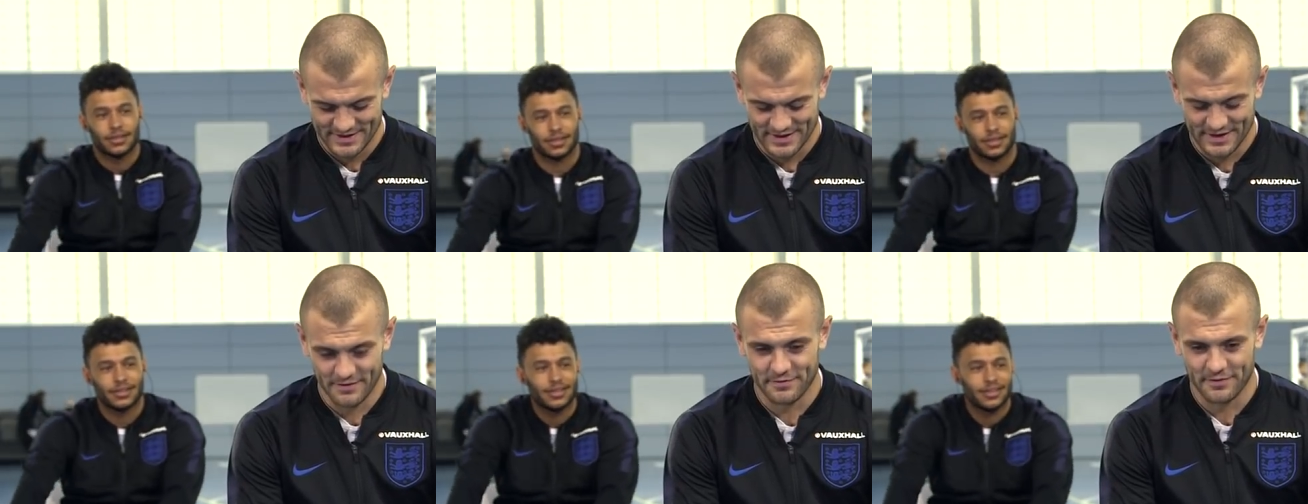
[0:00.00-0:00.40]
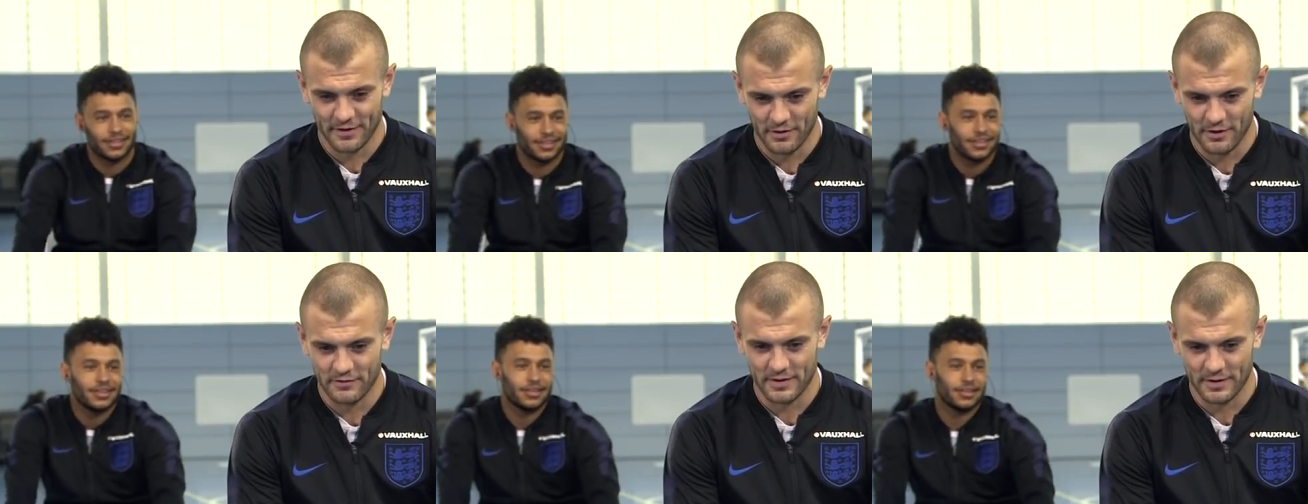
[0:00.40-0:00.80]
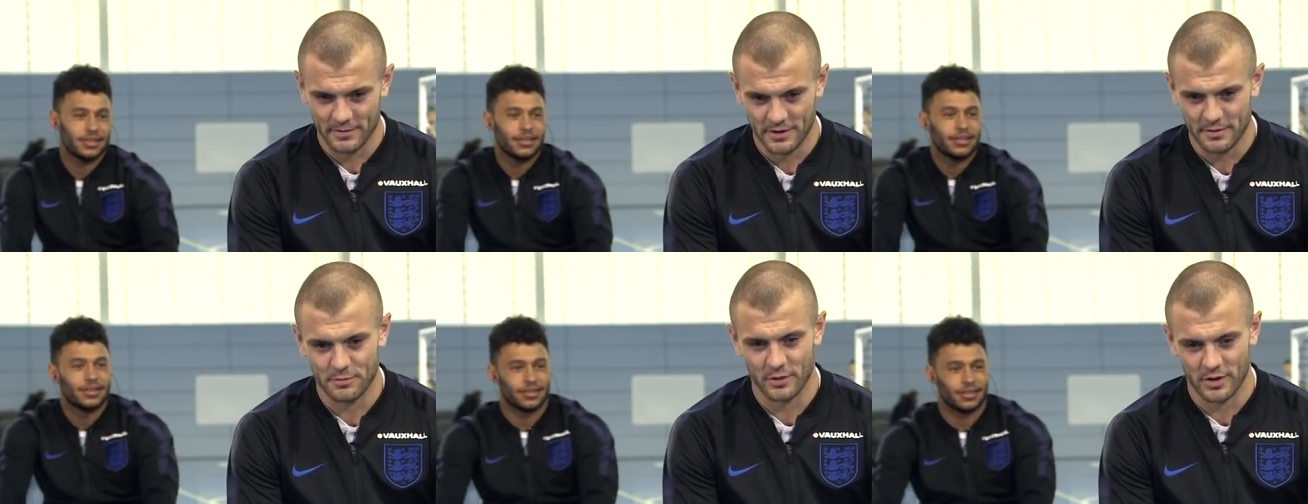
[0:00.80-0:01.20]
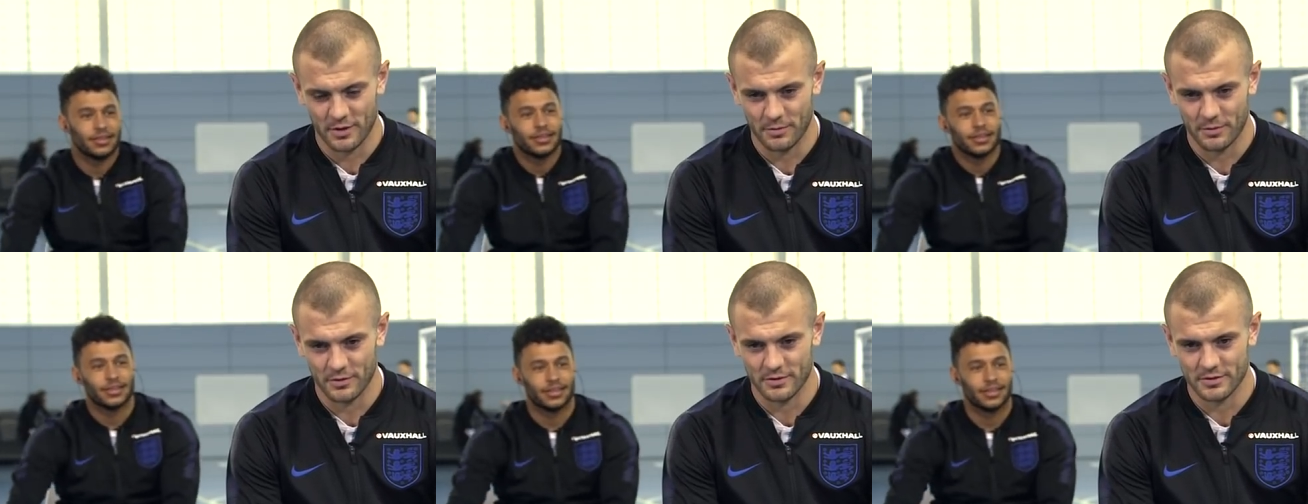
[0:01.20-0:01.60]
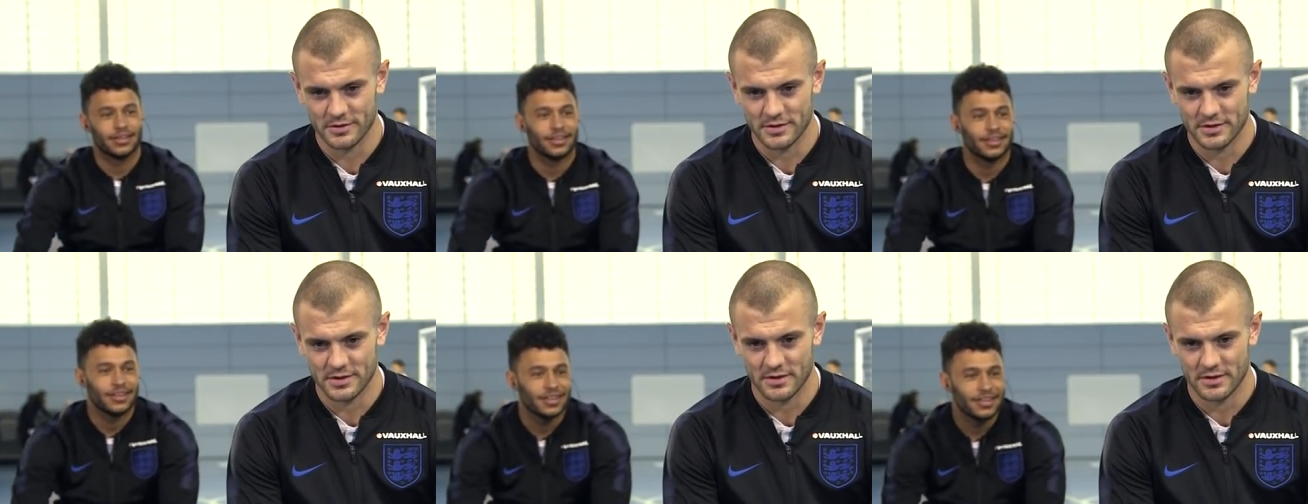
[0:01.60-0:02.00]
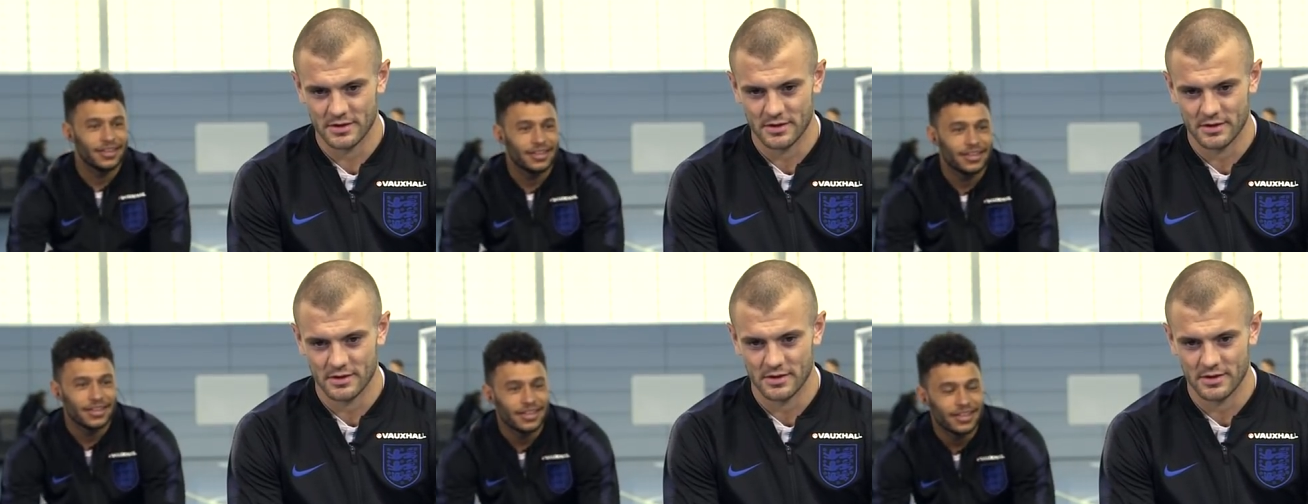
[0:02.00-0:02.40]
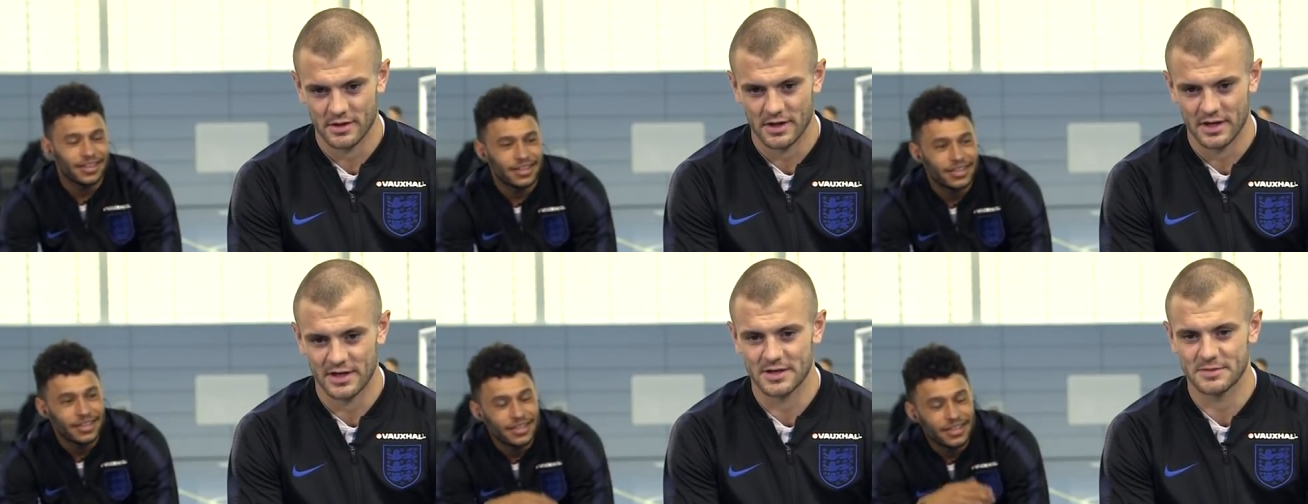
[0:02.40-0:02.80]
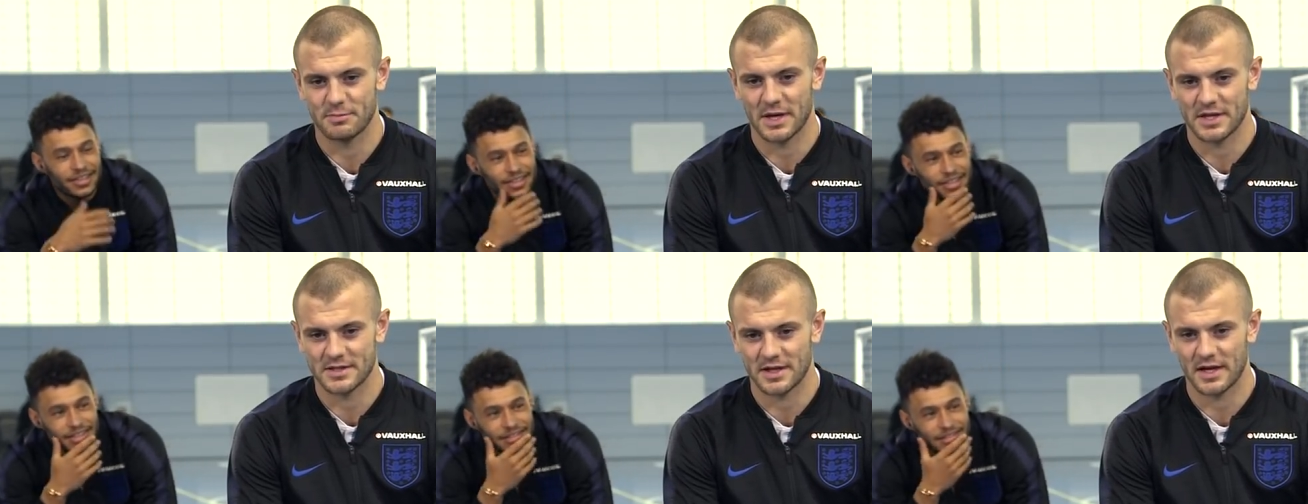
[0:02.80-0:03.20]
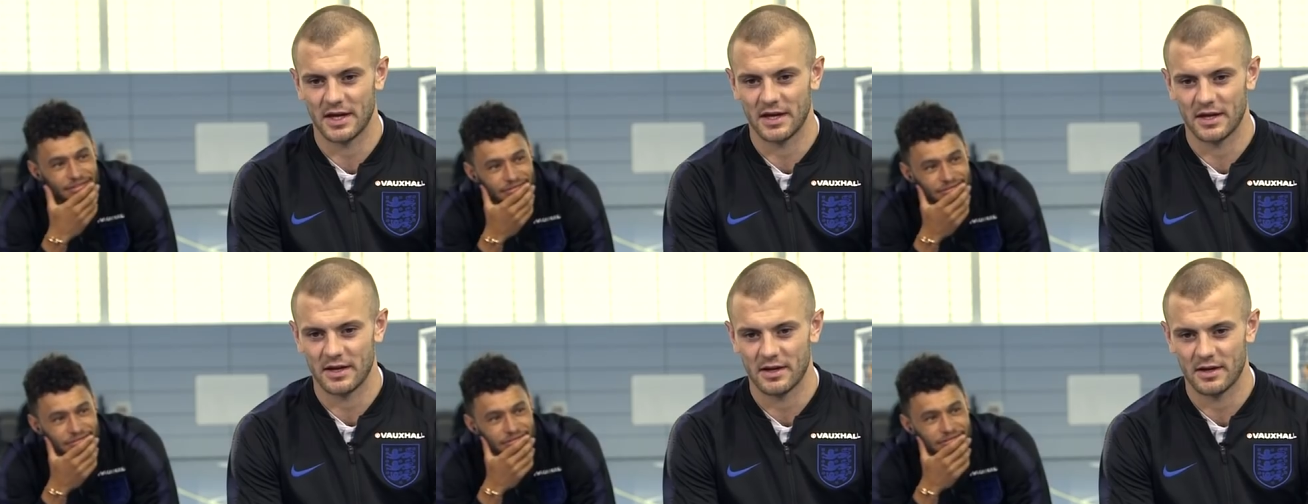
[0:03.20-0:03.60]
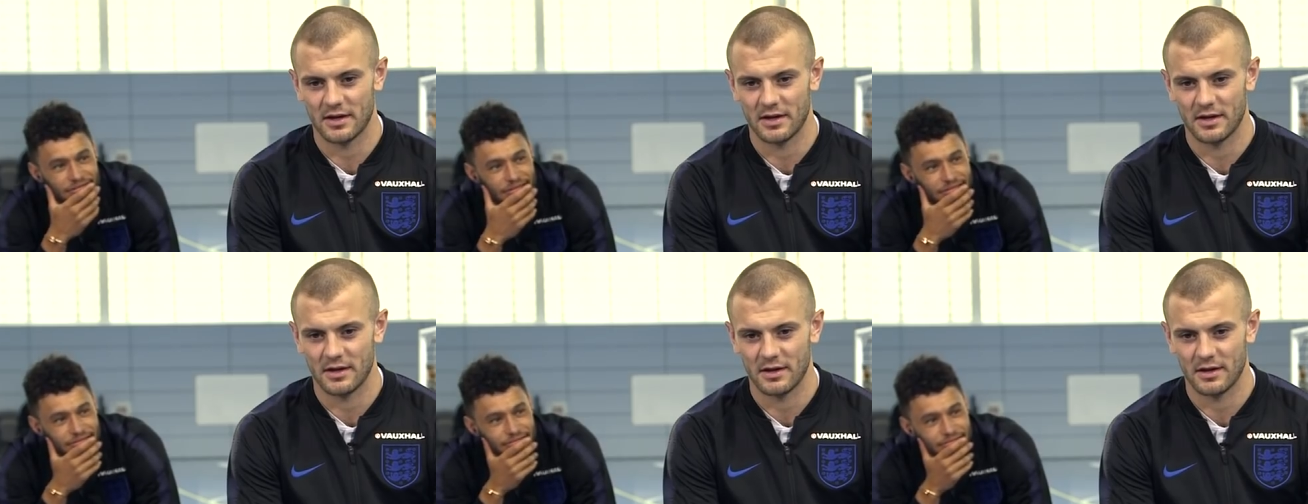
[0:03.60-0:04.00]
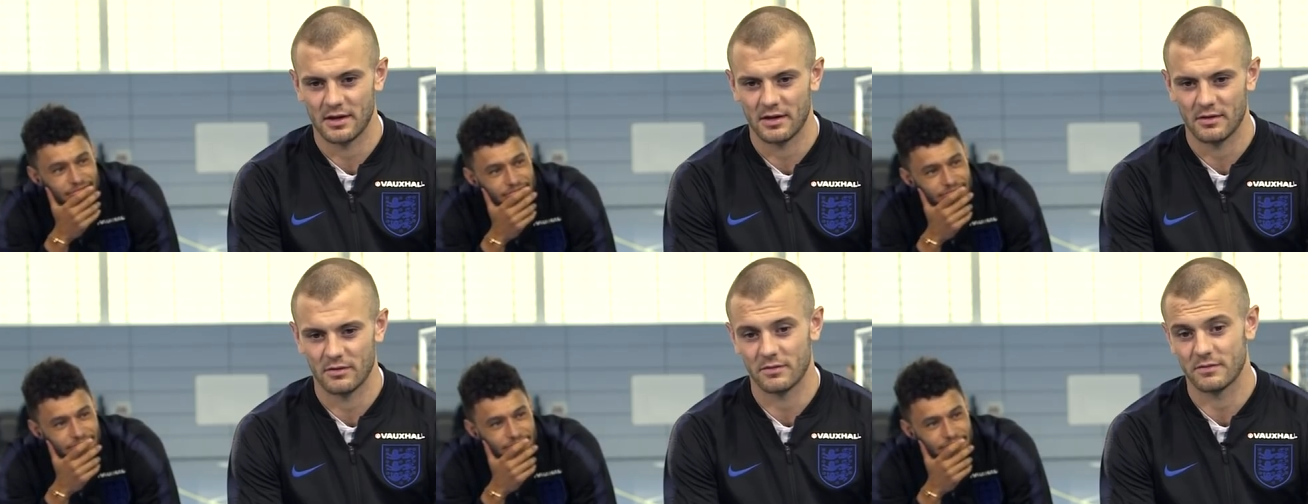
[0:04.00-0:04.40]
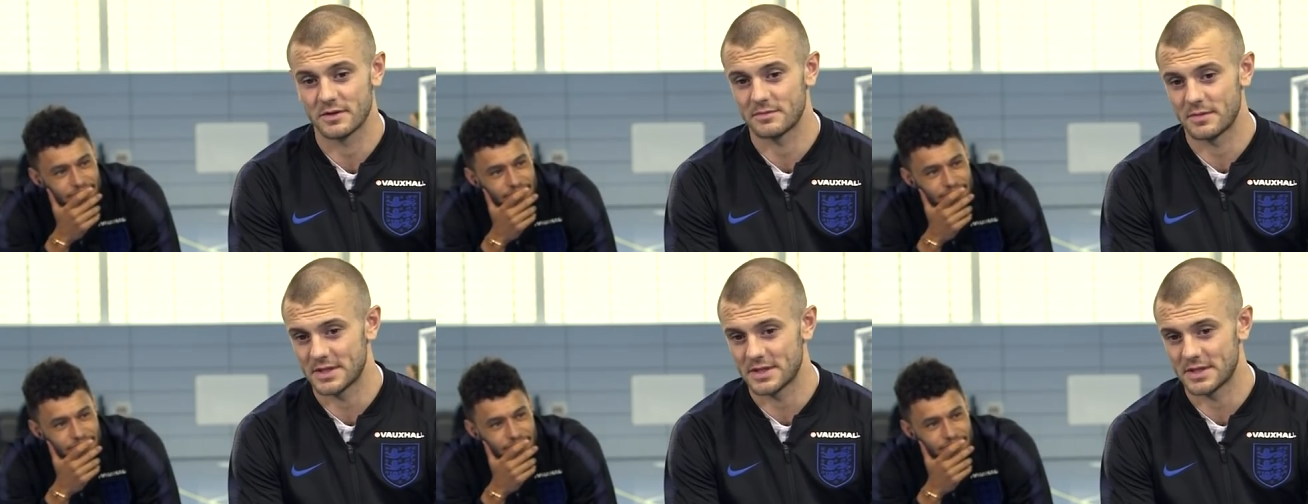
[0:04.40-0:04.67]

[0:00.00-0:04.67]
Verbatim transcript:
Speaker 1: And a photo of him at the Brit Awards in his best gear with his